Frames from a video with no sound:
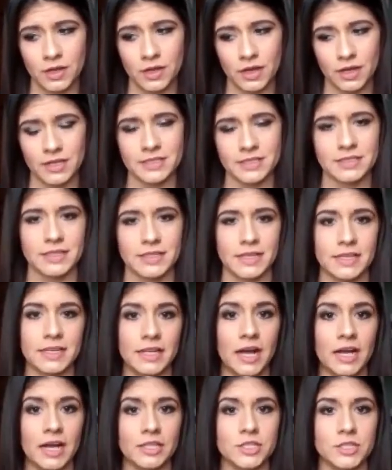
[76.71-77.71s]
us like
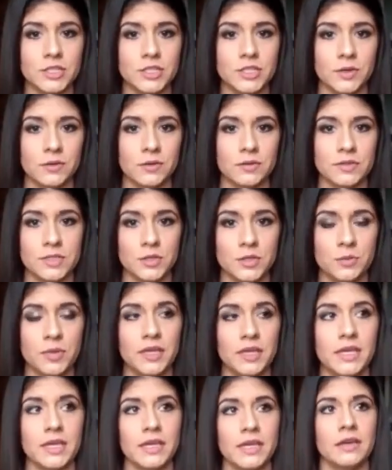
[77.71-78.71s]
not to, to
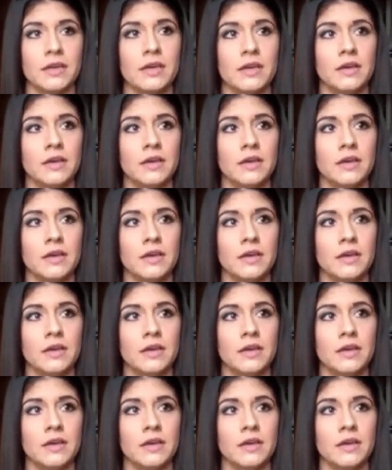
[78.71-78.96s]
be